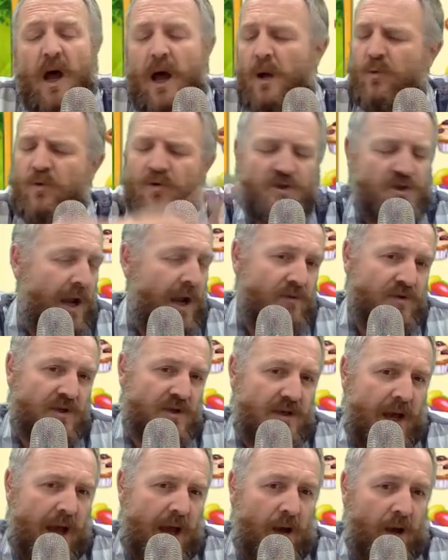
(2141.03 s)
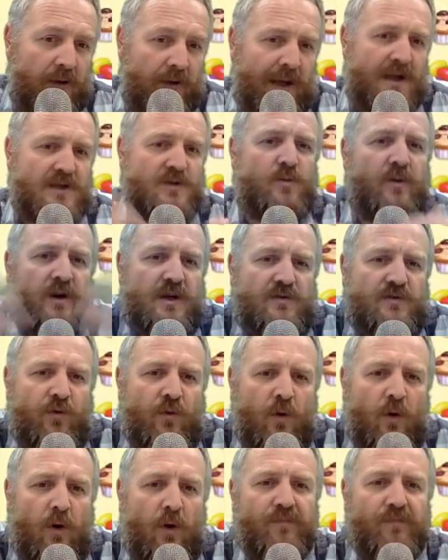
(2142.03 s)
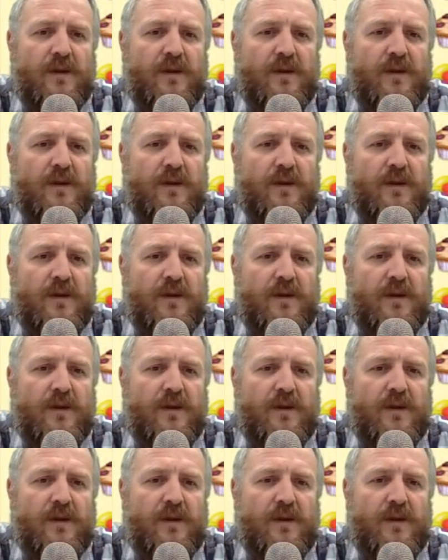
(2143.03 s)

I will shout it out. That's what it's for.